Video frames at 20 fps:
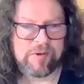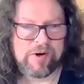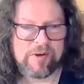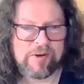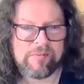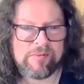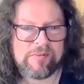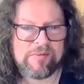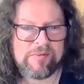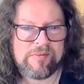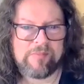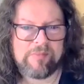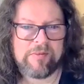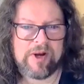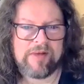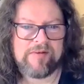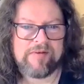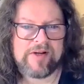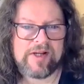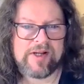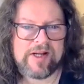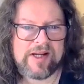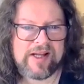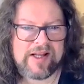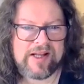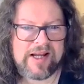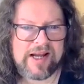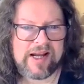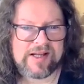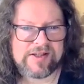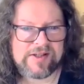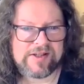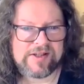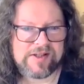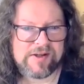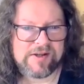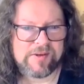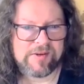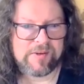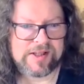one I'm loving to hear the answer
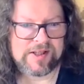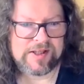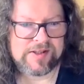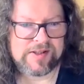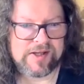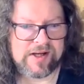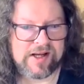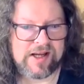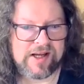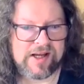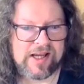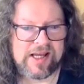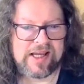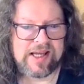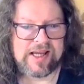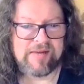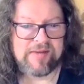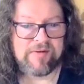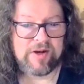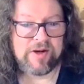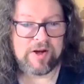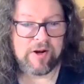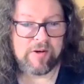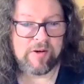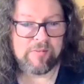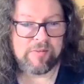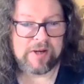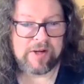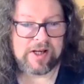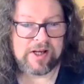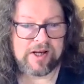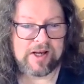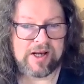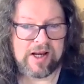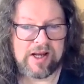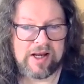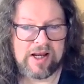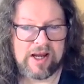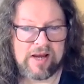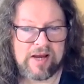to, is if you could have
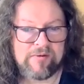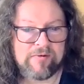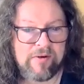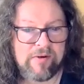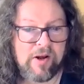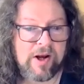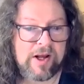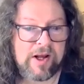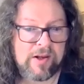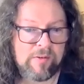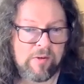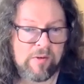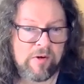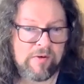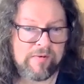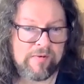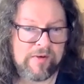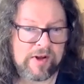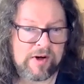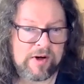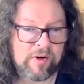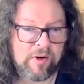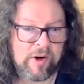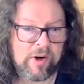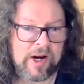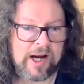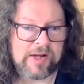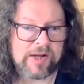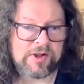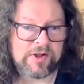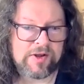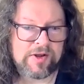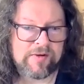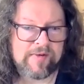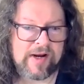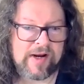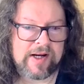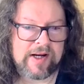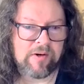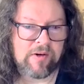been a fly on the wall for the creation
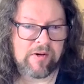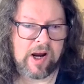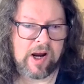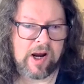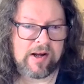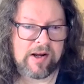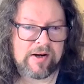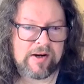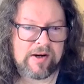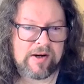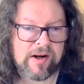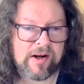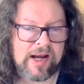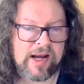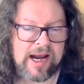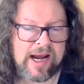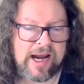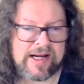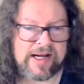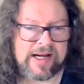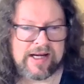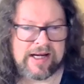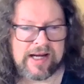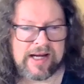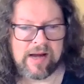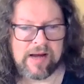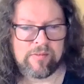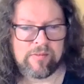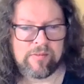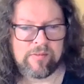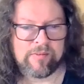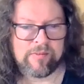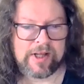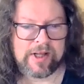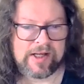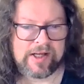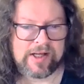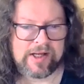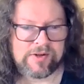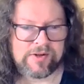of any album in
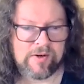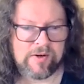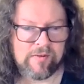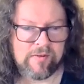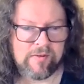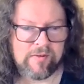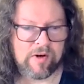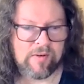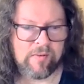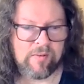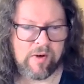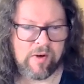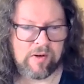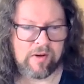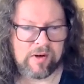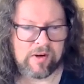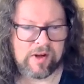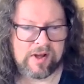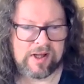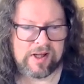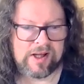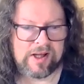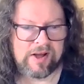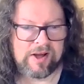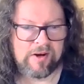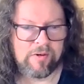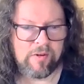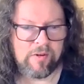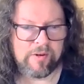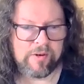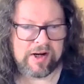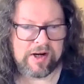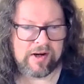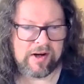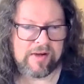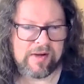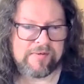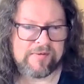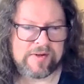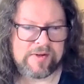the history of rock and roll, what do you
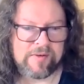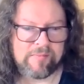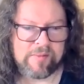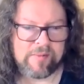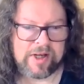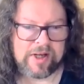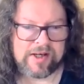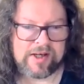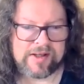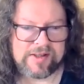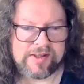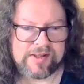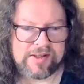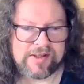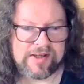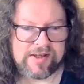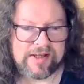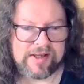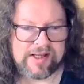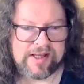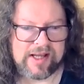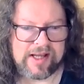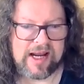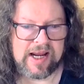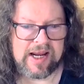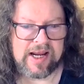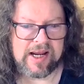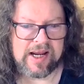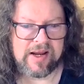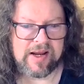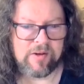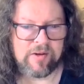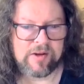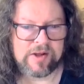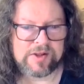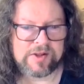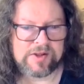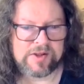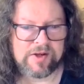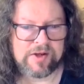love to have been there on
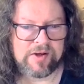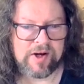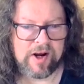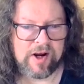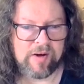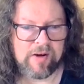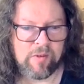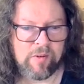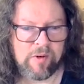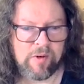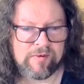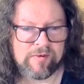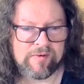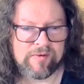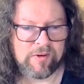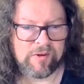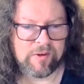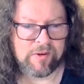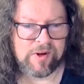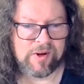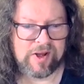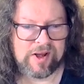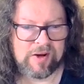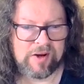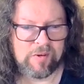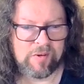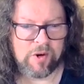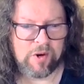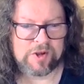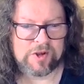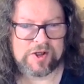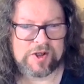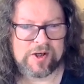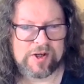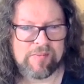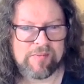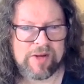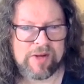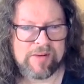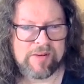the studio wall for
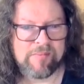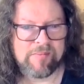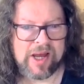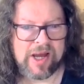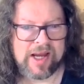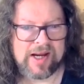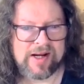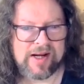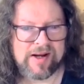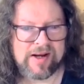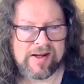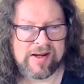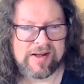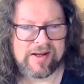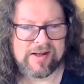watching being made?